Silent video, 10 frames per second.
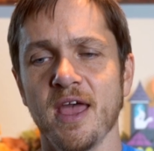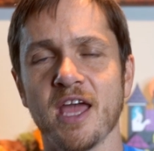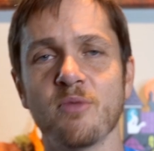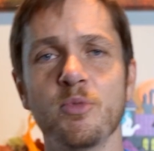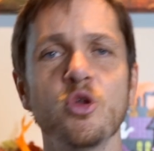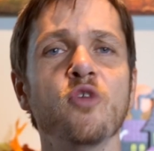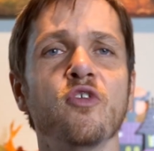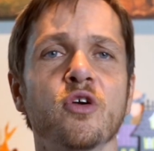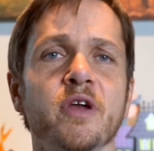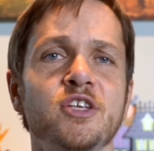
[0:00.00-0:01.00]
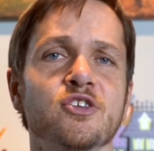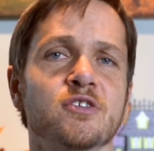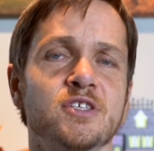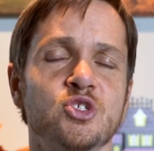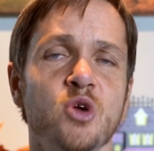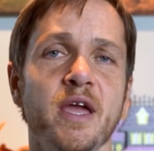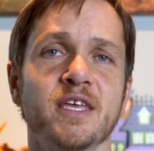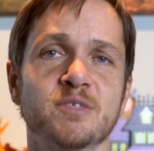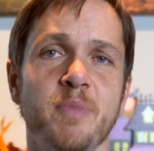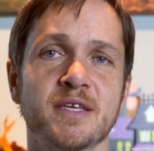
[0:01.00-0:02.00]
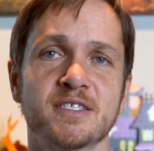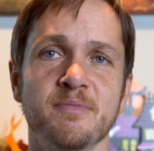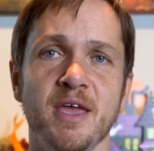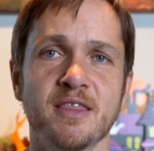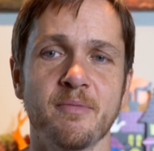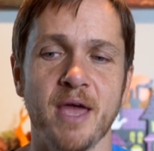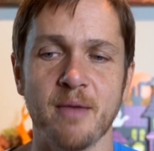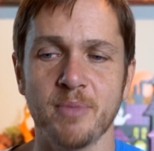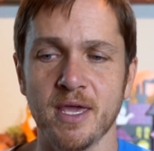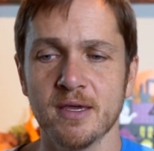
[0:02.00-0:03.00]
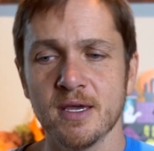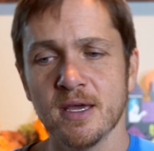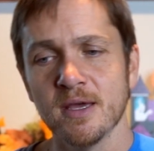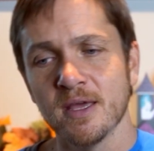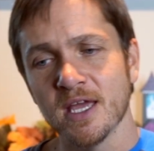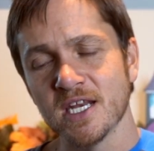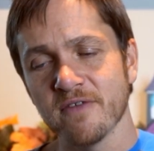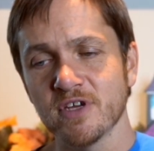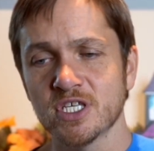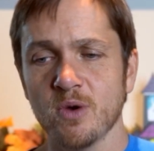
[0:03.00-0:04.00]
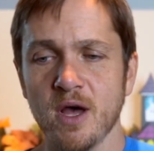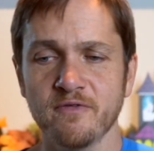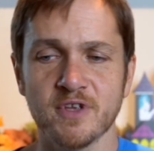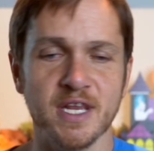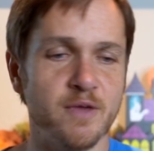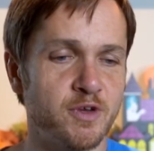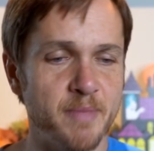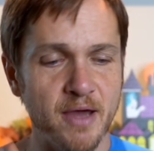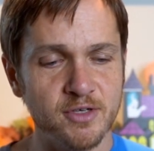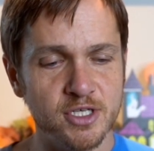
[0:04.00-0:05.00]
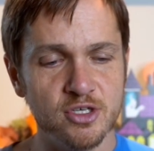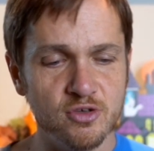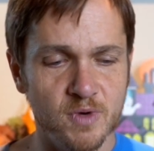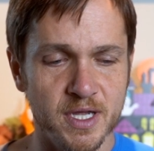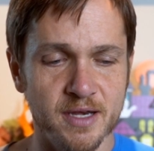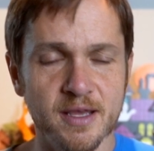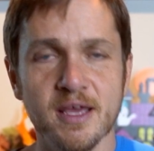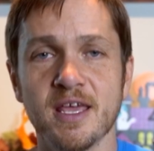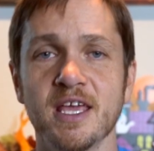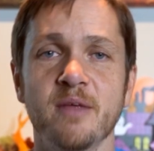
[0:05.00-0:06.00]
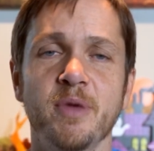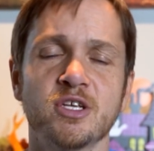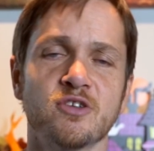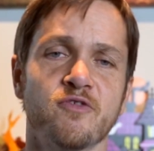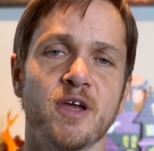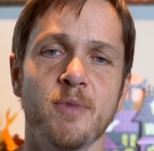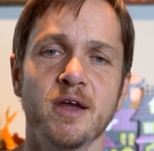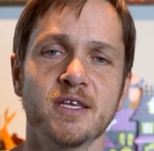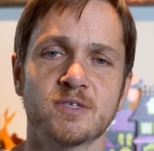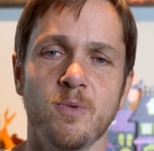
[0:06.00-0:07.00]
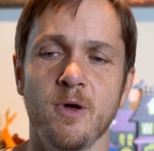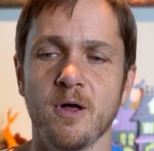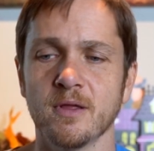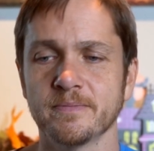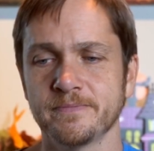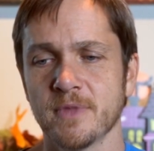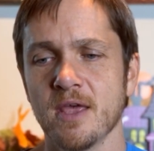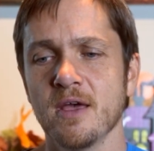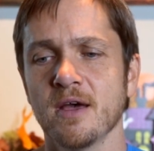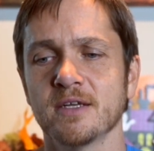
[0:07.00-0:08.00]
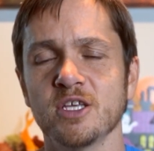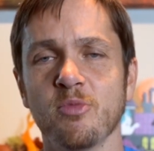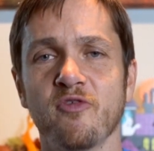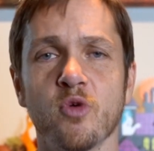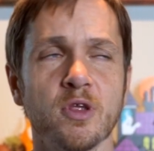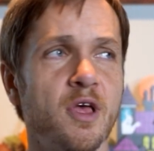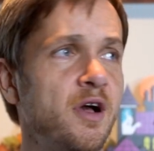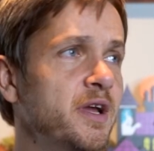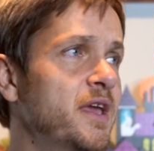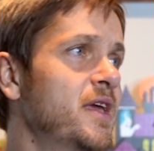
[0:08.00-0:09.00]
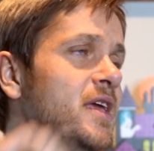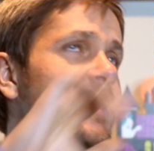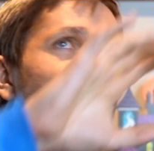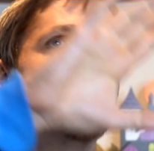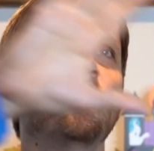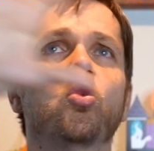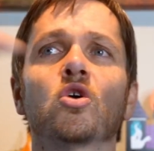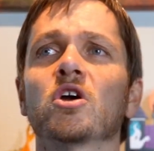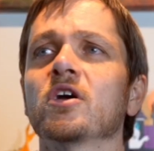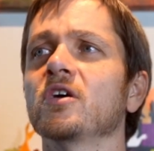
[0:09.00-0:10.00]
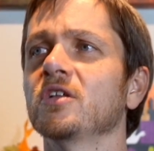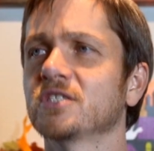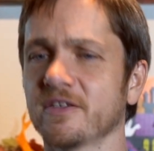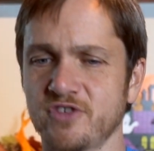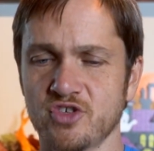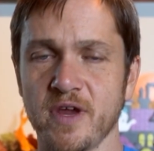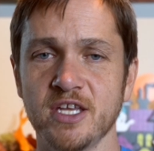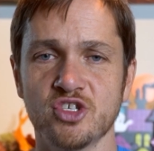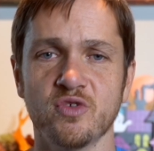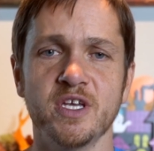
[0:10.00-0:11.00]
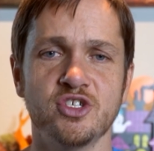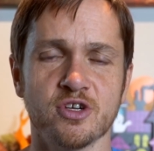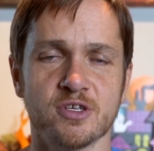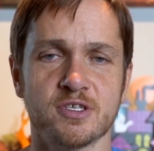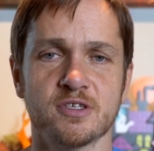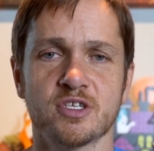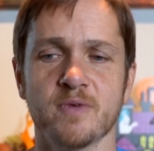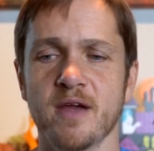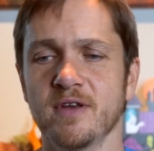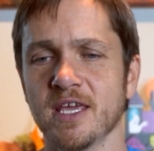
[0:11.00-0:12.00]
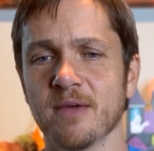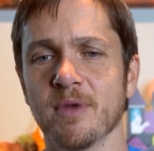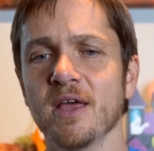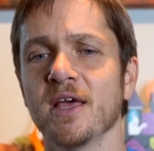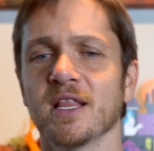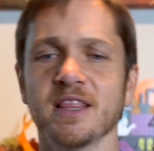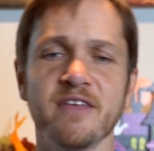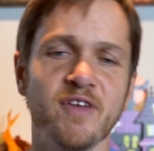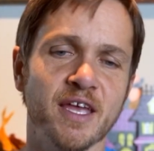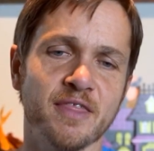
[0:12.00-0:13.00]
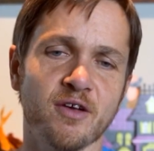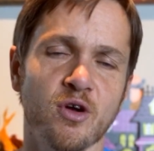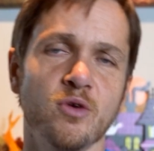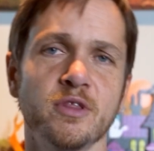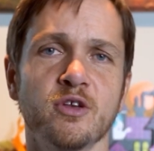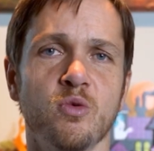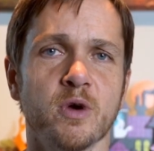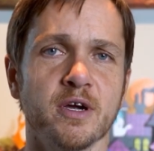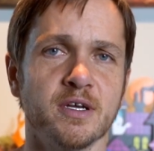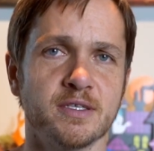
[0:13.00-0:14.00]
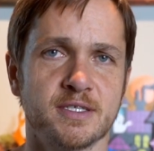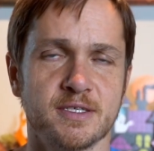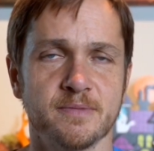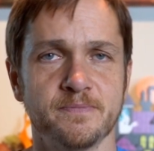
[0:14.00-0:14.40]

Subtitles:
and beautiful creatures and trying his best to make them happy. And every so often he would mount a new one in a picture frame on his wall. Until before long, he had worlds of strange creatures surrounding him, living in their own little worlds.